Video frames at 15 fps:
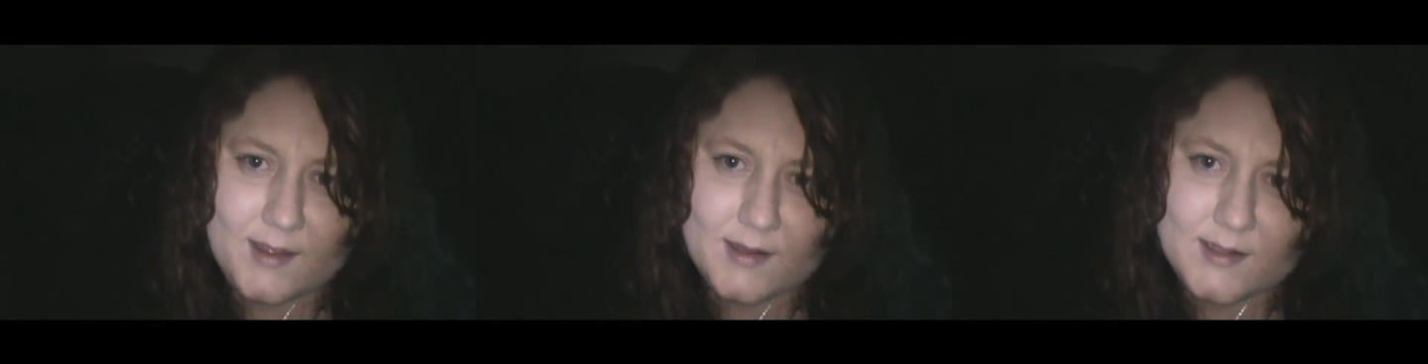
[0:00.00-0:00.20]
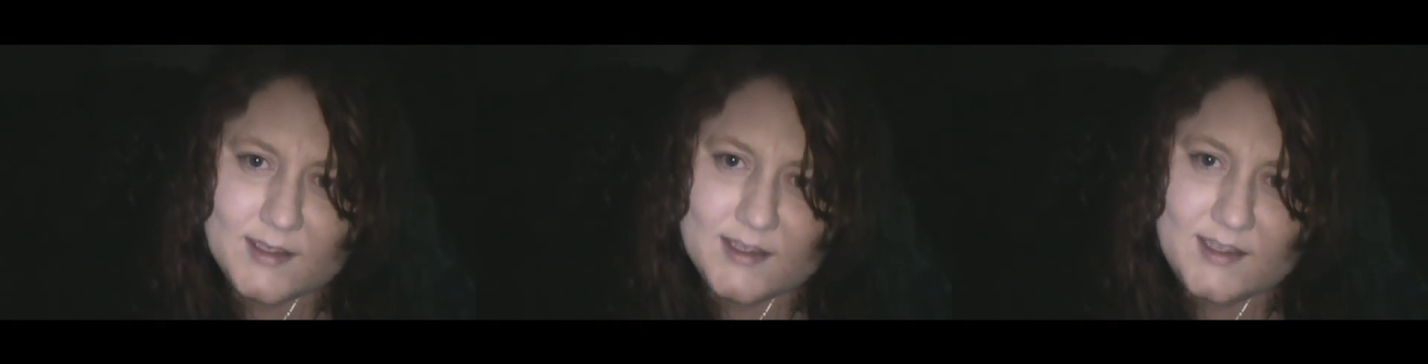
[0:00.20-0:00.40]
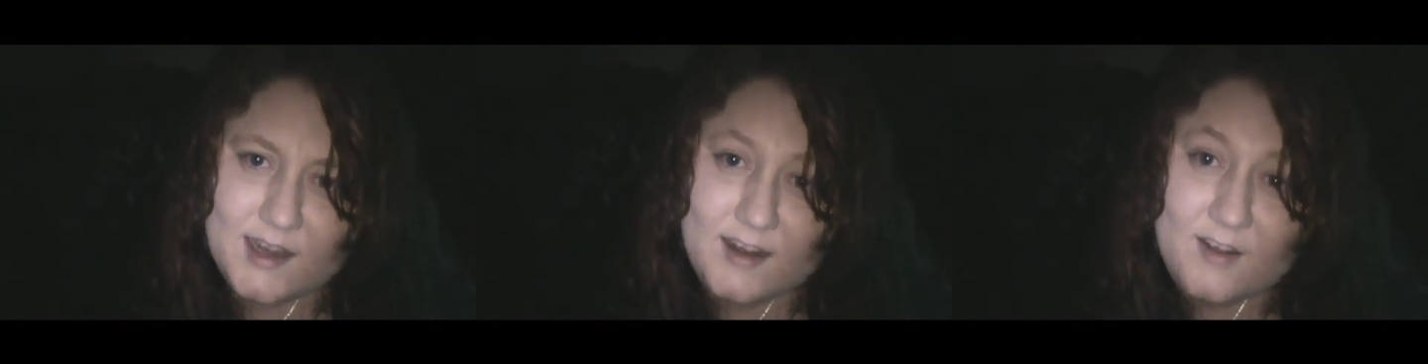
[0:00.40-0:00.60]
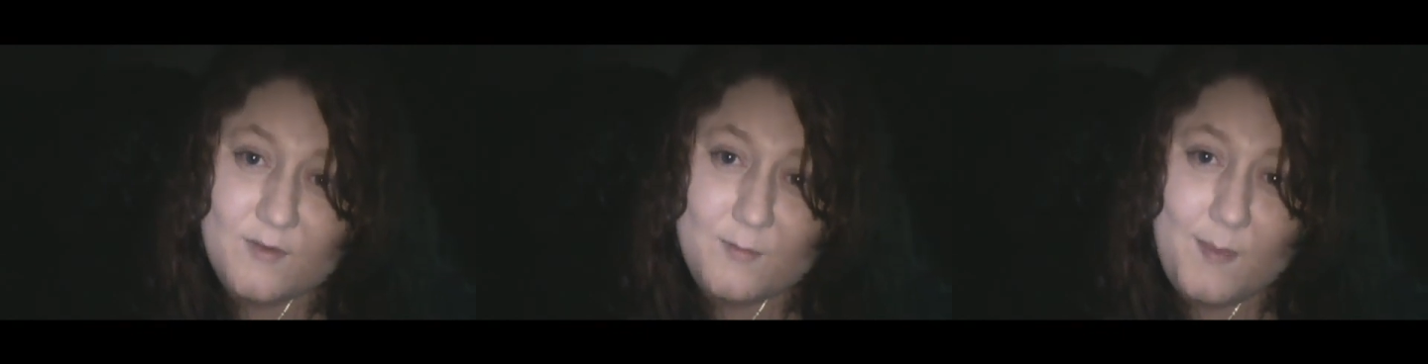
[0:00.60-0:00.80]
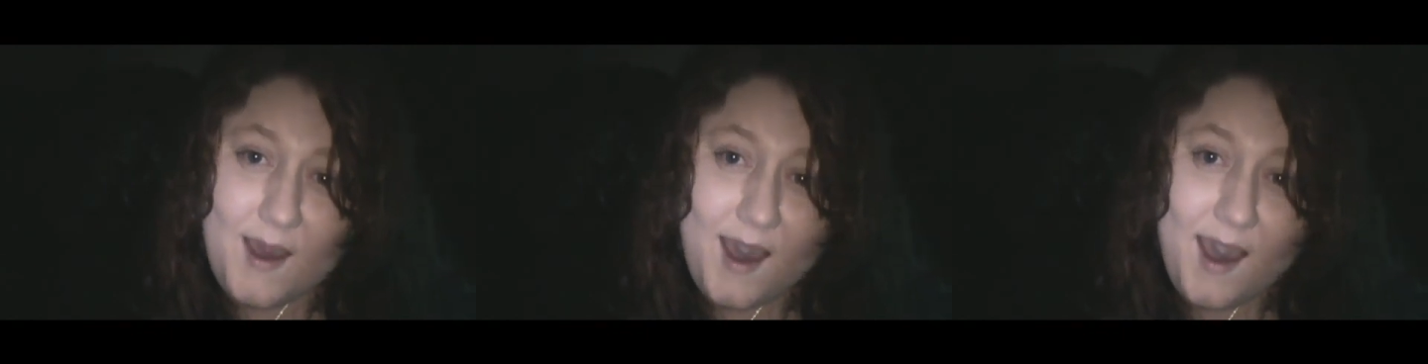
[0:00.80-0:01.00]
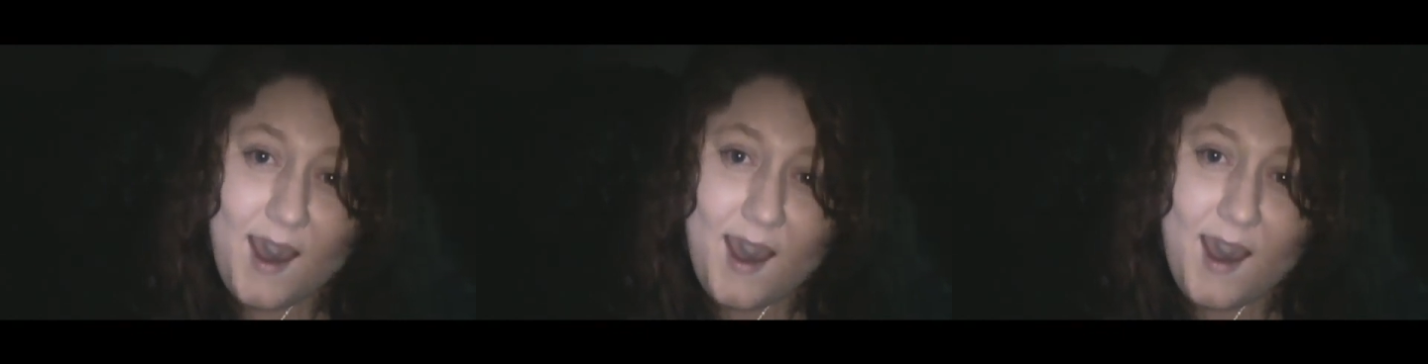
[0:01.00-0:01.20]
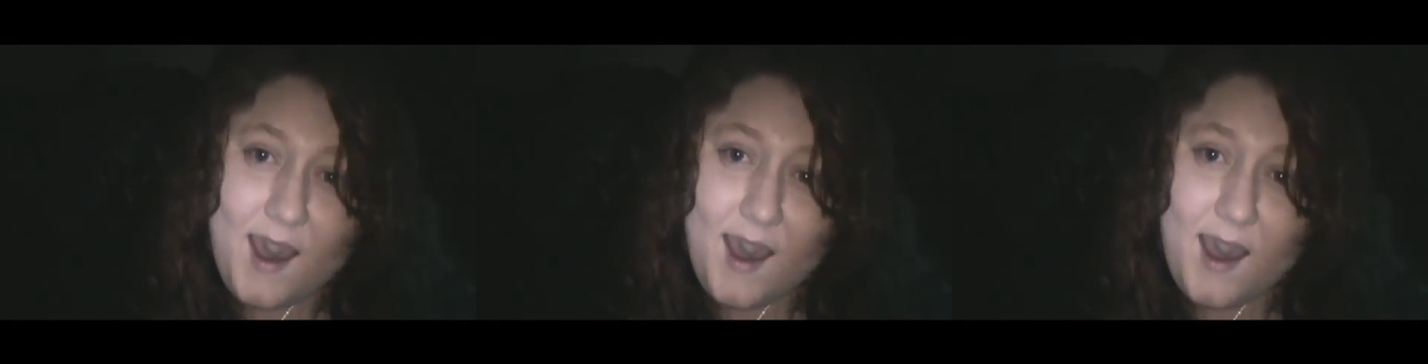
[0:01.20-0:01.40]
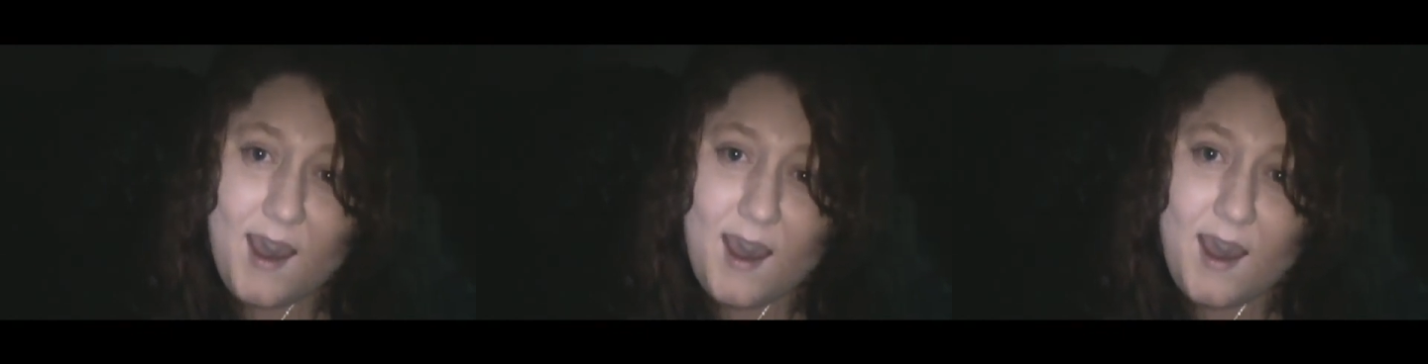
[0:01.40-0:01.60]
instead of
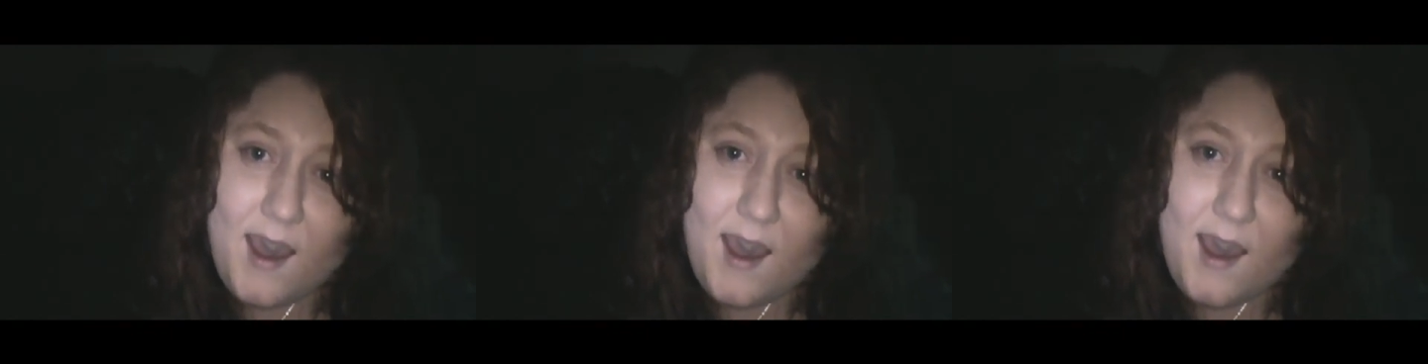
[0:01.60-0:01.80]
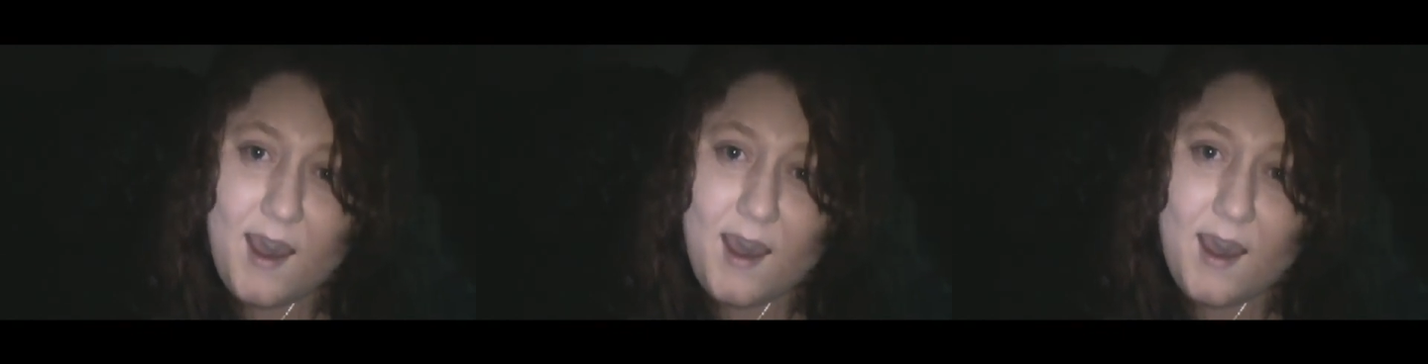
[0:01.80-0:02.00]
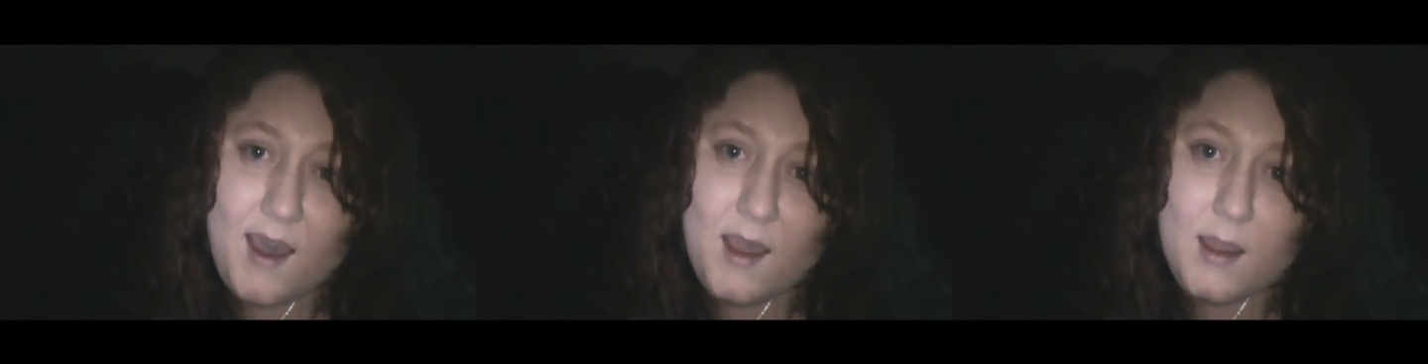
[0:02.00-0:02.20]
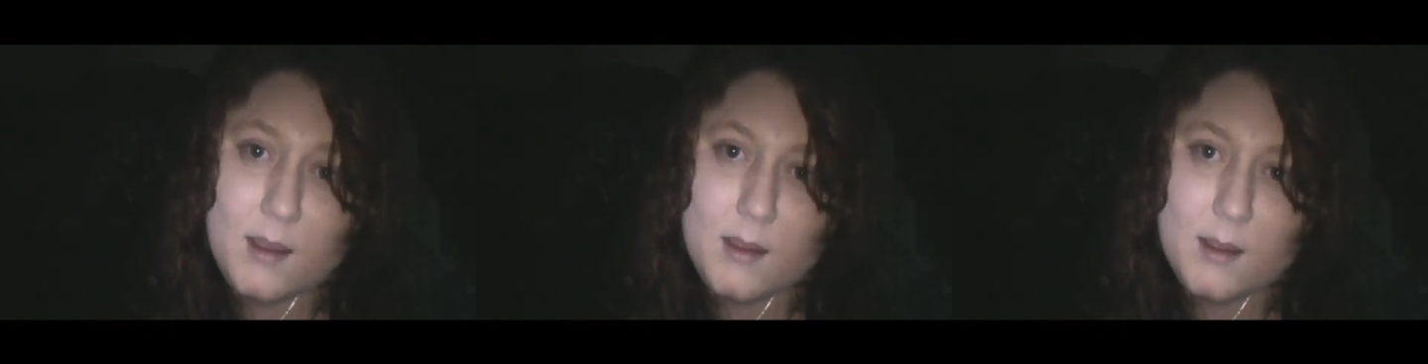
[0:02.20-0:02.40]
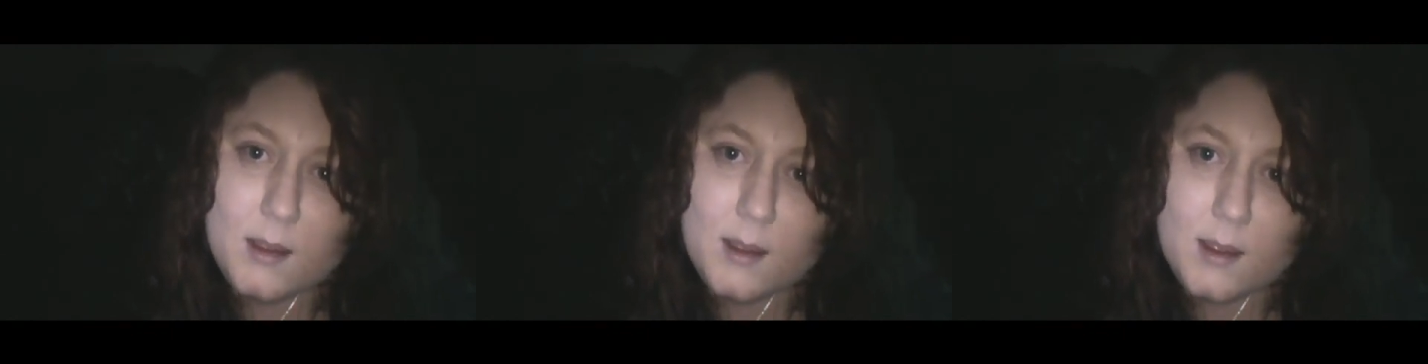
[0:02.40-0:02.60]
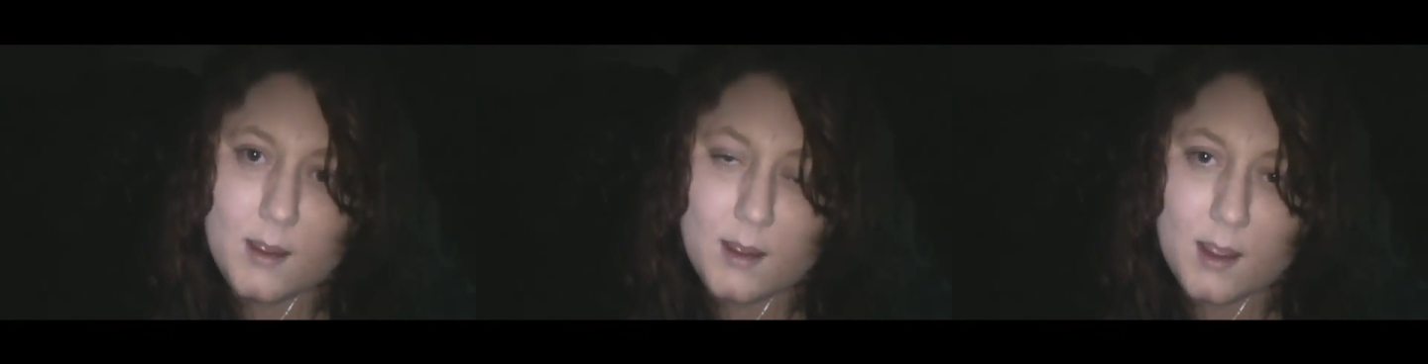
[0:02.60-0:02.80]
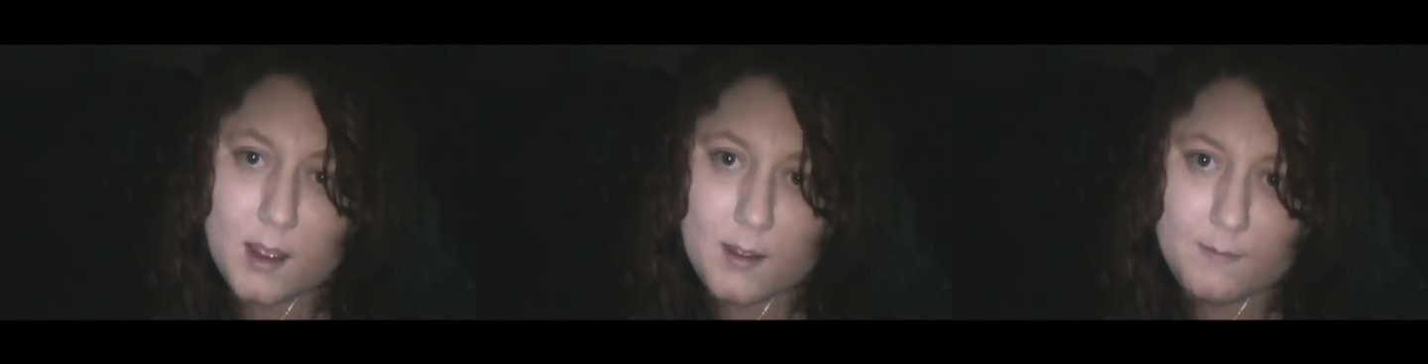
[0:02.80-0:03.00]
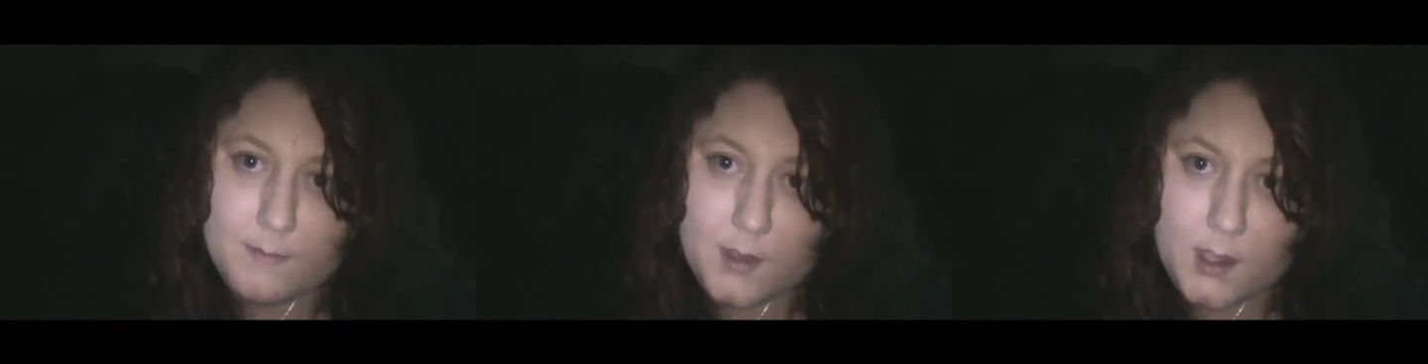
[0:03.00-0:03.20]
ba
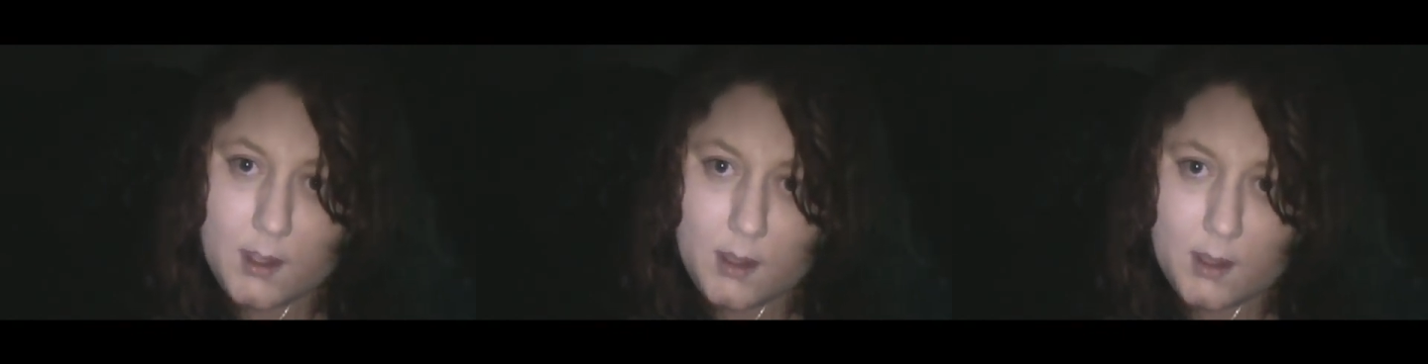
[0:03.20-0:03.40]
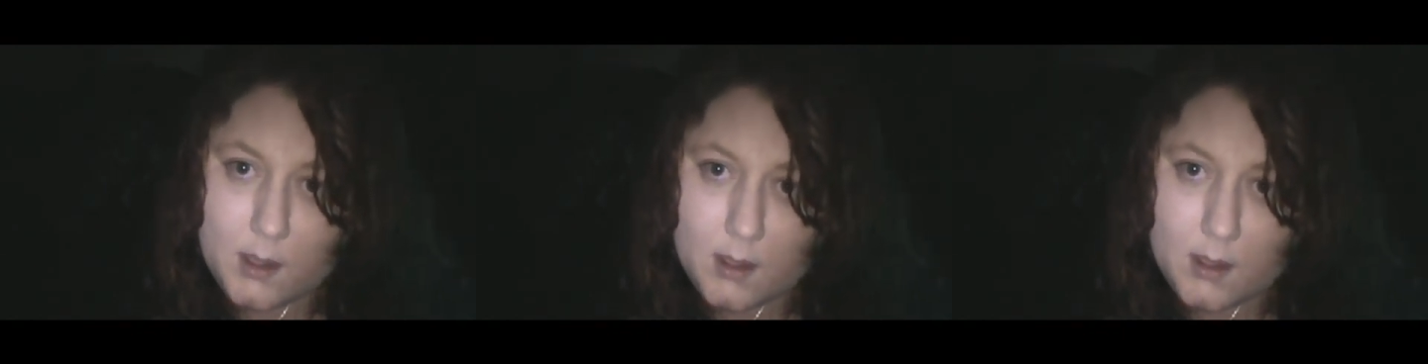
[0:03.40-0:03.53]
at me,